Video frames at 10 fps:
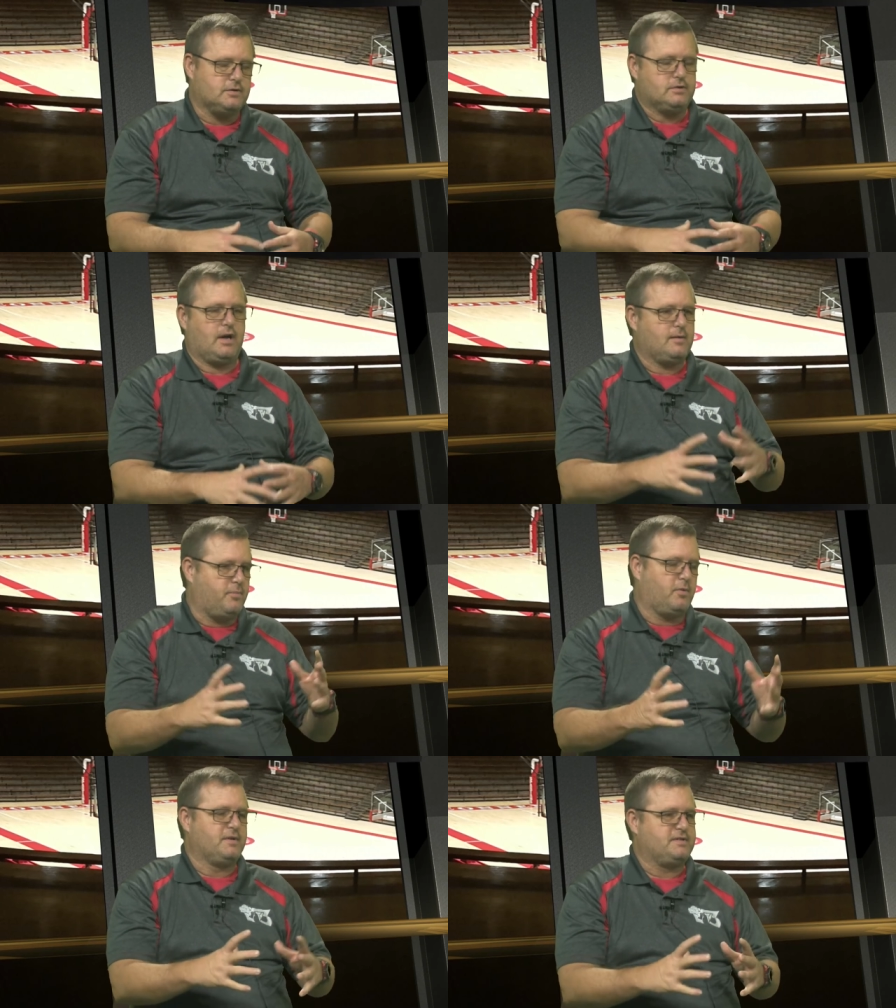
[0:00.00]
John
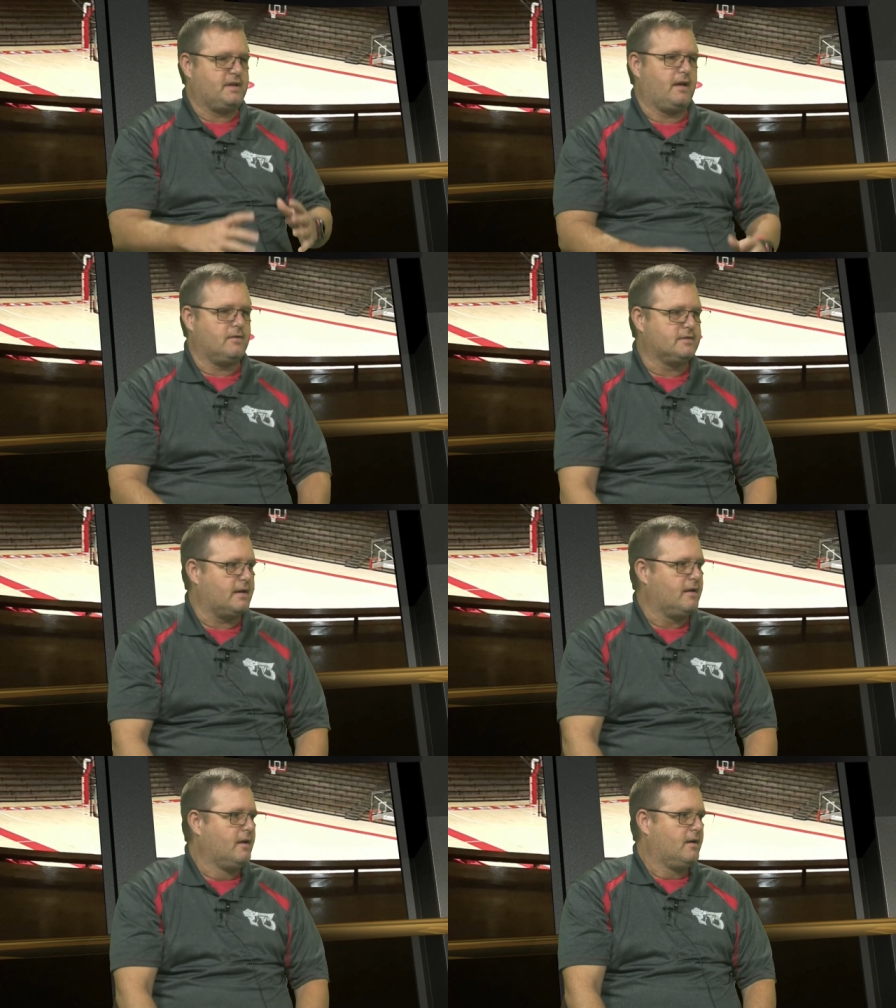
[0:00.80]
pulled us together and was
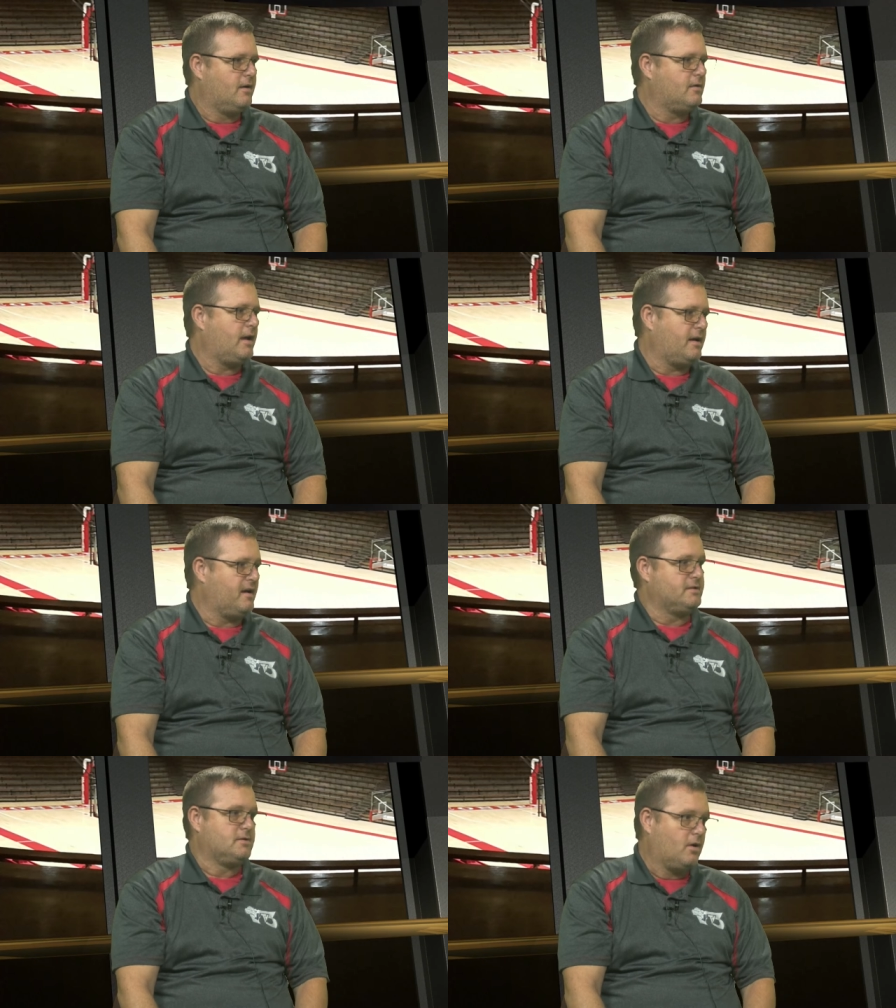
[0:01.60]
like, "Okay,
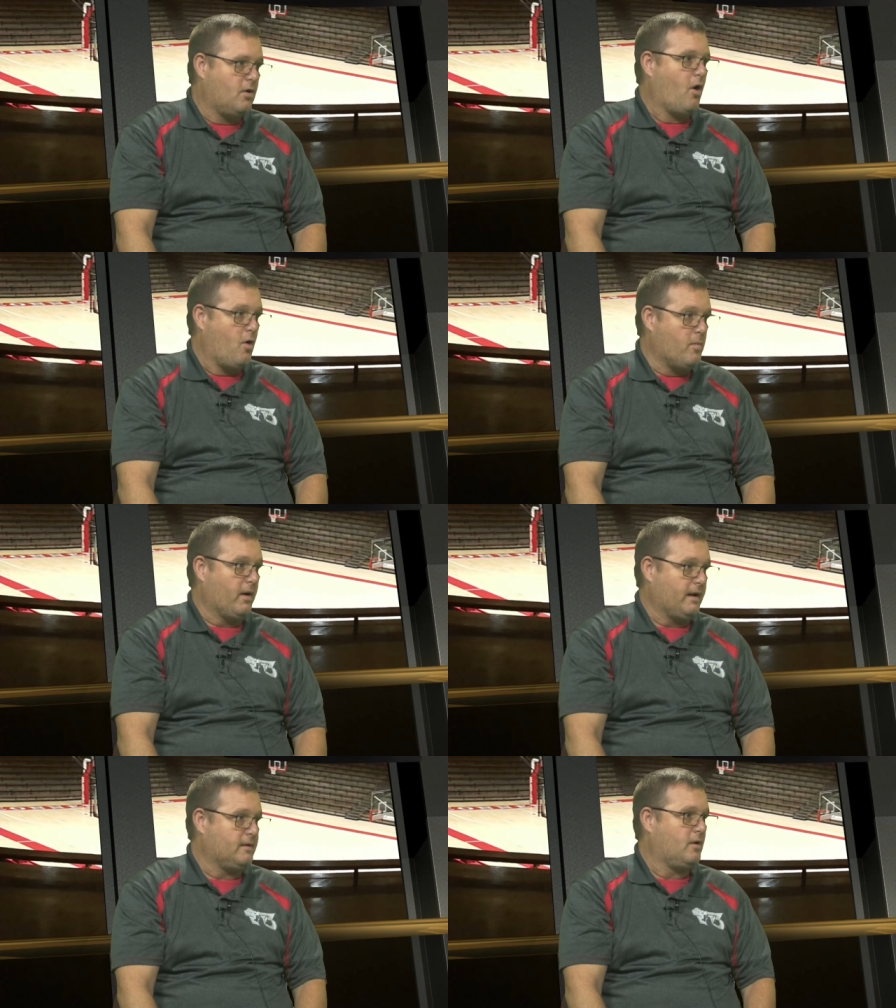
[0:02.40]
guys, no homering.